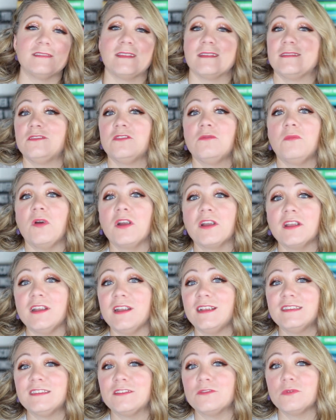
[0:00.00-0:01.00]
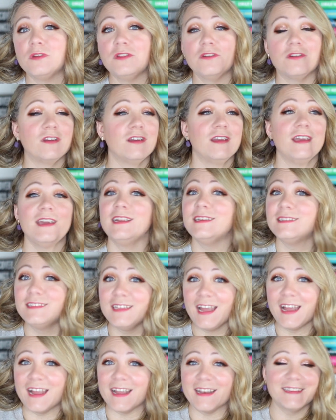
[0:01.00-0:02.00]
they still market it as a thriller, and it's
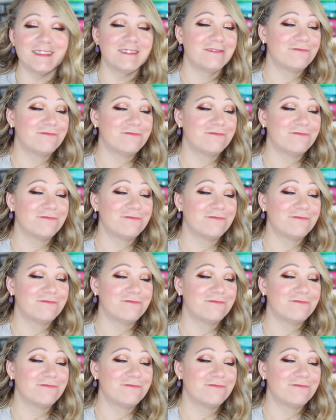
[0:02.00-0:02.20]
not.